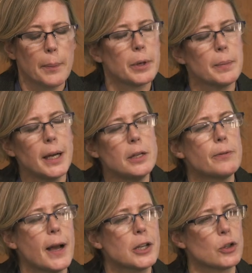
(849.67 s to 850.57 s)
But
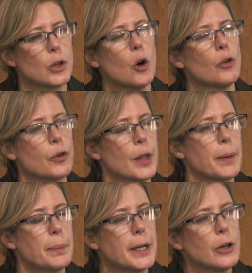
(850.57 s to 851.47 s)
manufacturing over
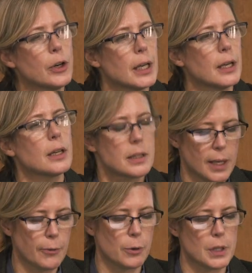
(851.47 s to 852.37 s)
that period,
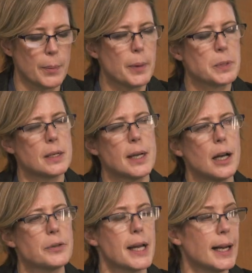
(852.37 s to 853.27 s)
except for some ups and
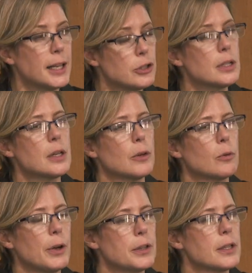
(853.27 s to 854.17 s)
downs, had actually
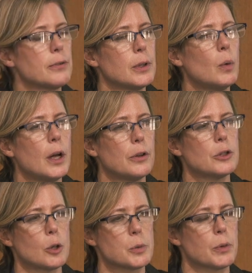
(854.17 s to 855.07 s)
done relatively well
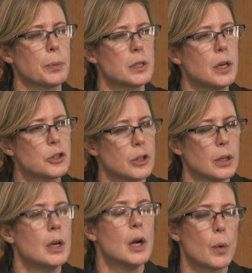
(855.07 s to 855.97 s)
in terms of production.